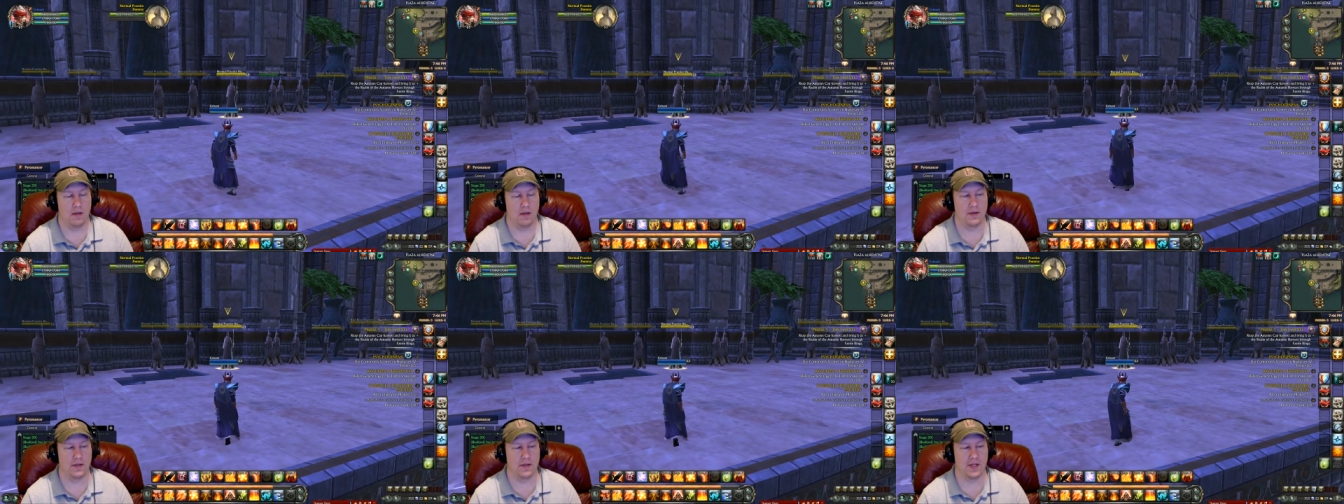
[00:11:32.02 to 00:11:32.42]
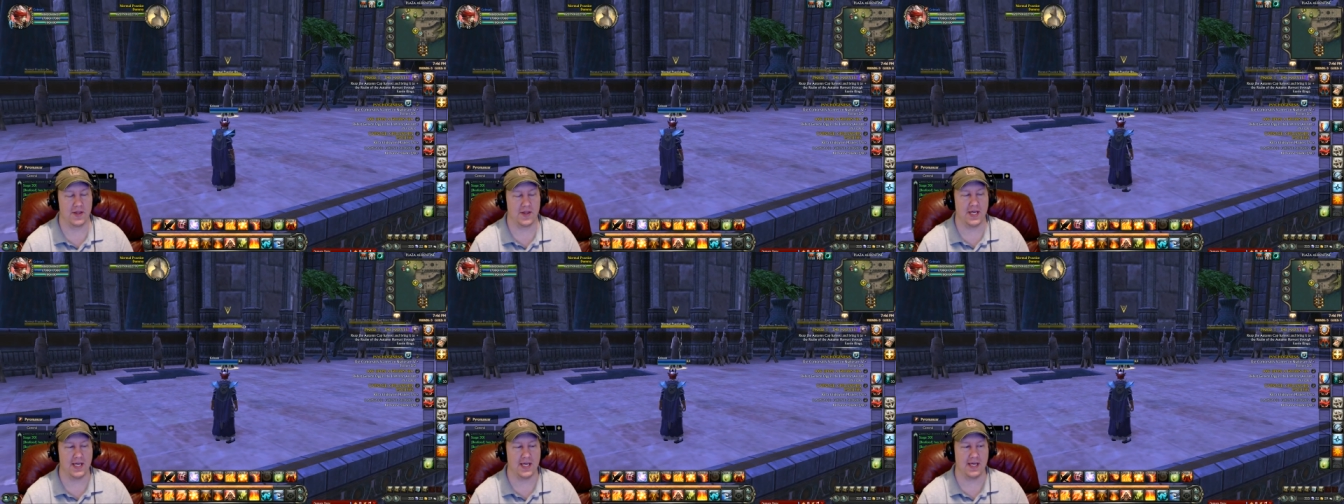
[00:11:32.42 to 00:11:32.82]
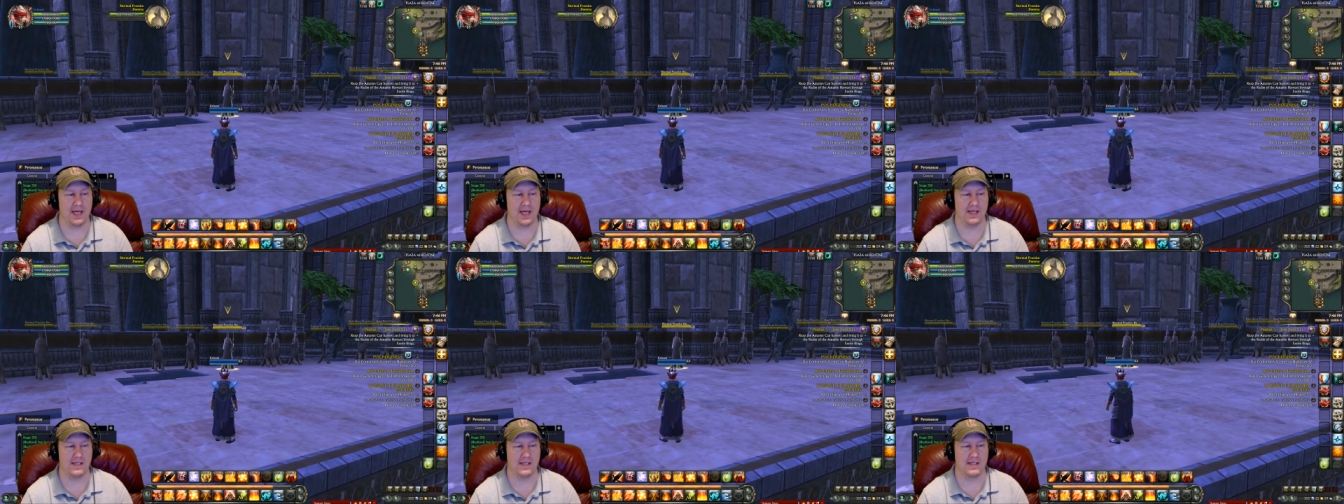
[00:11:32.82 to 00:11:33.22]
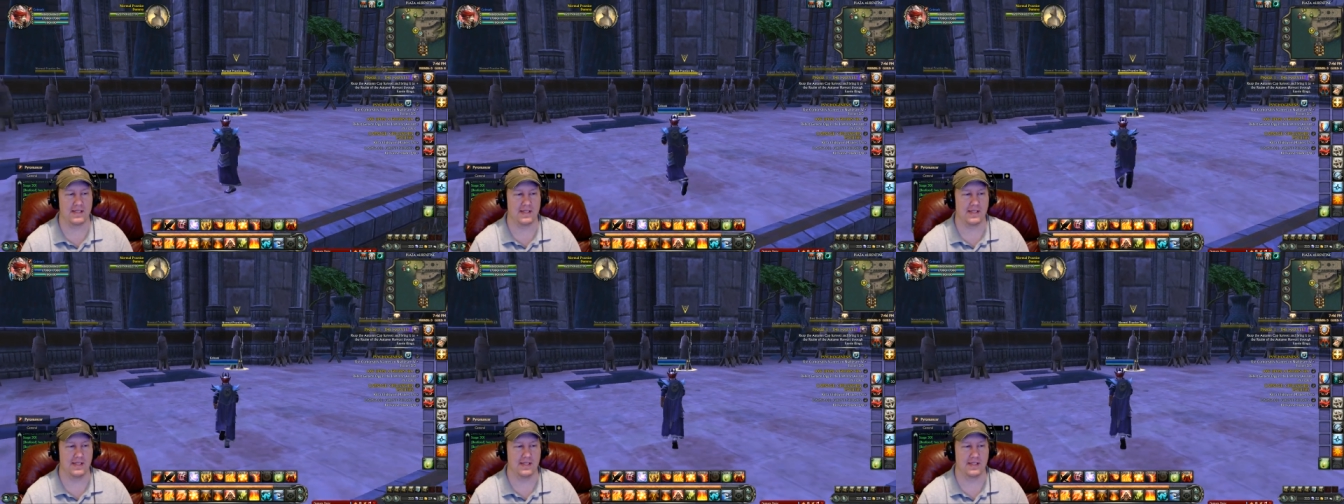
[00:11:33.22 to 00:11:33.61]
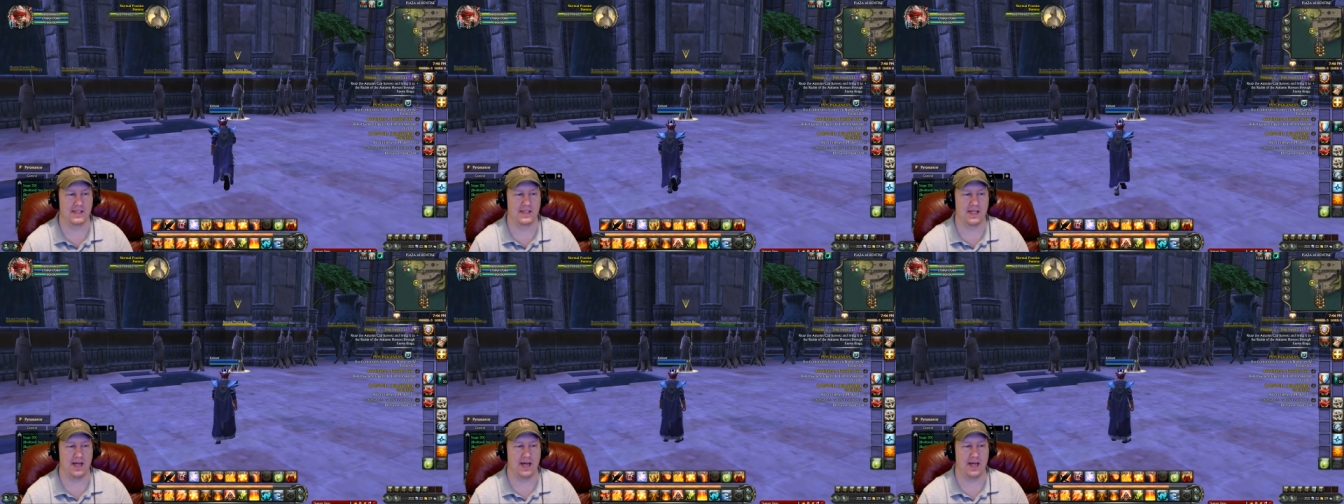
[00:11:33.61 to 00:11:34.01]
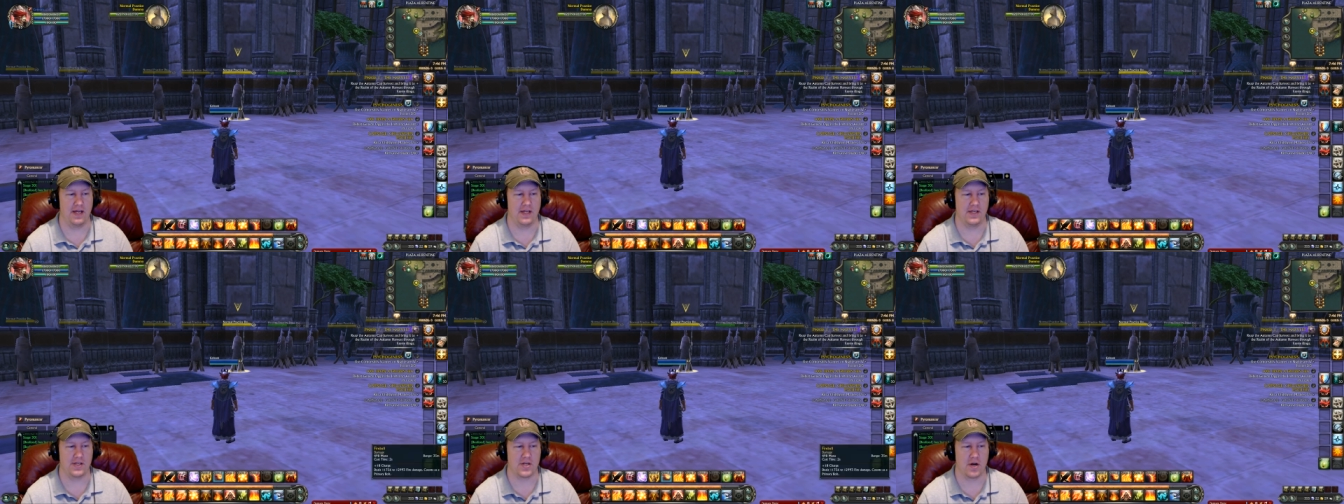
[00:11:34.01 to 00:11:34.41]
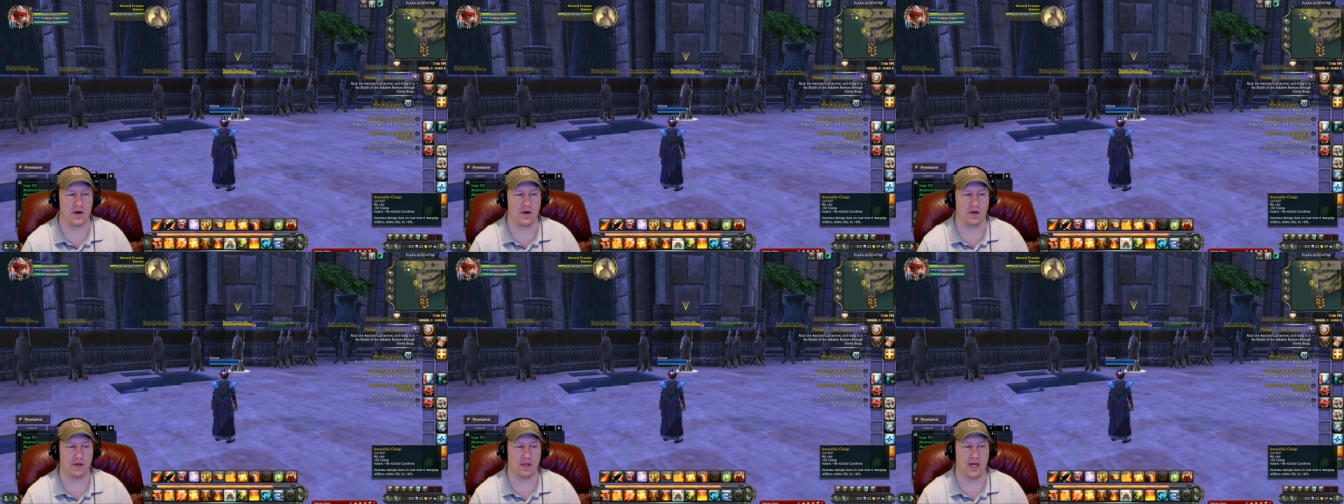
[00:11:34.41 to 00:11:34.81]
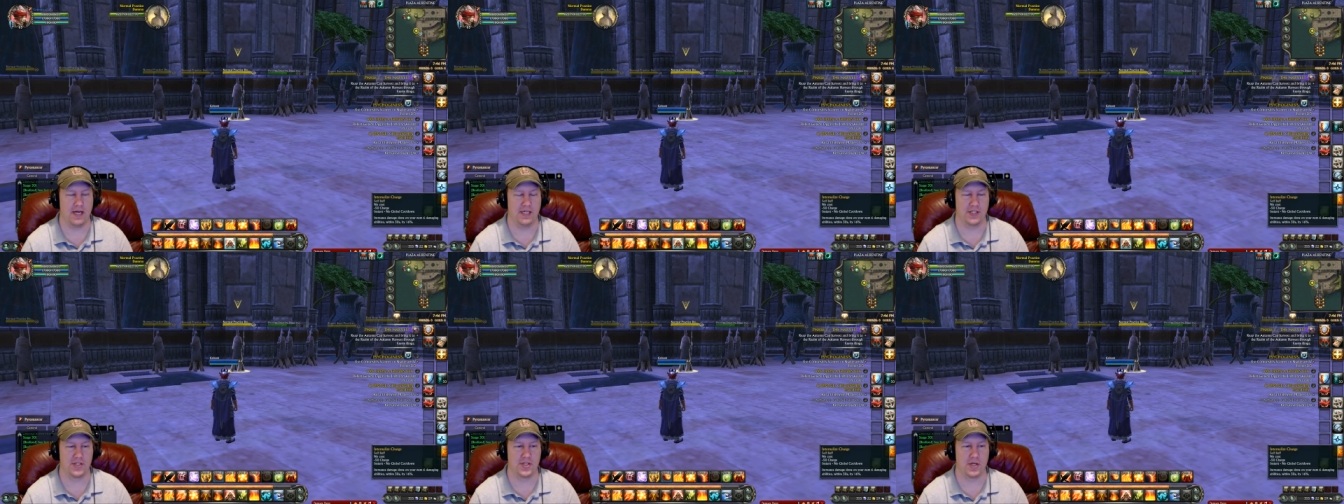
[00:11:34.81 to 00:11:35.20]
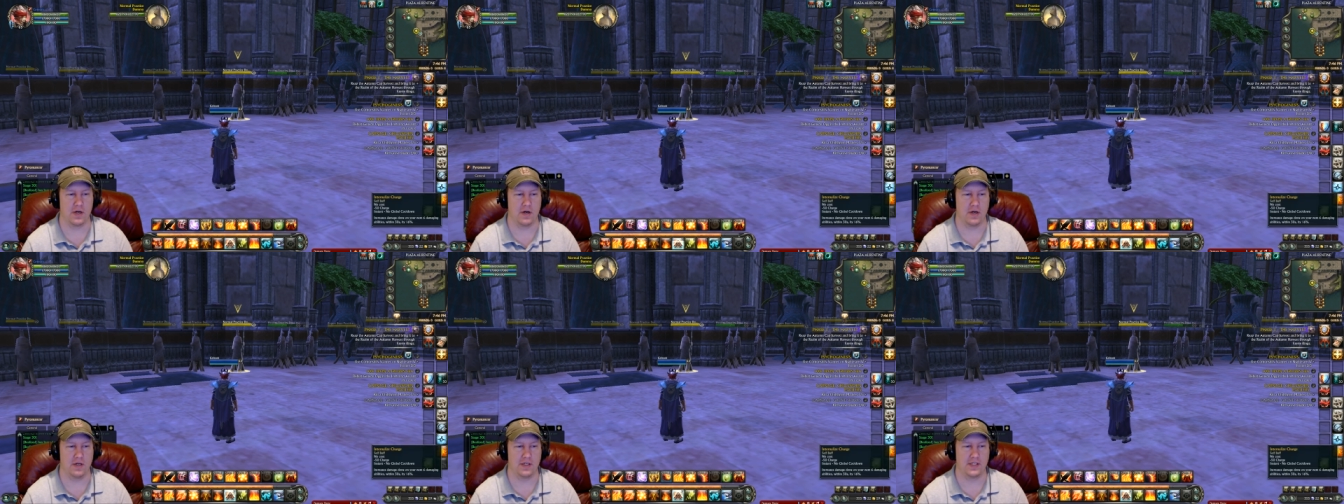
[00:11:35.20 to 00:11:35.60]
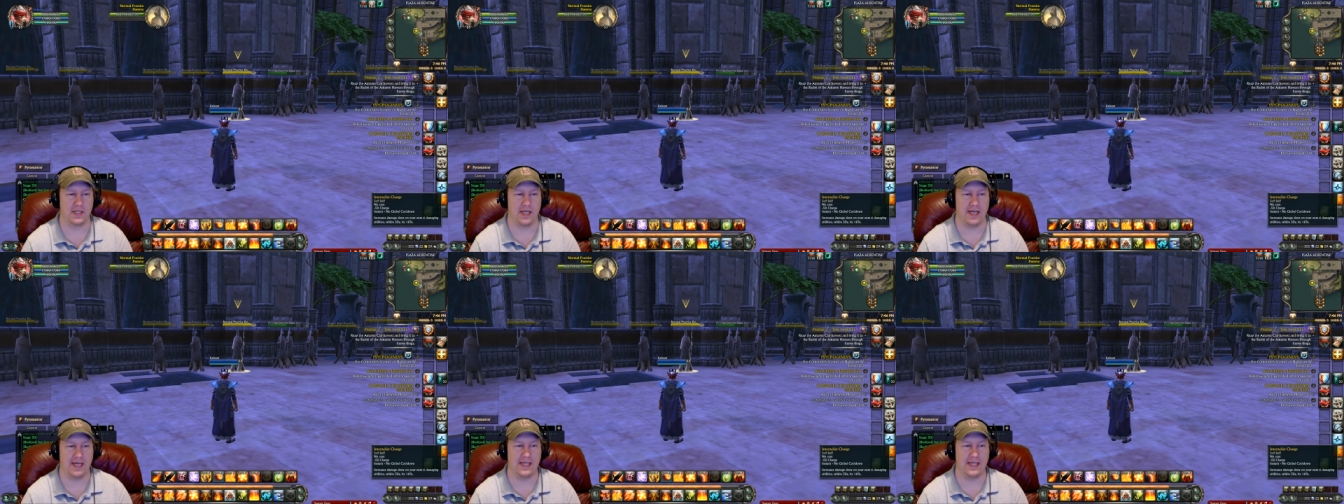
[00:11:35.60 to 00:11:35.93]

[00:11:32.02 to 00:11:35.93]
the thing is that internalized charge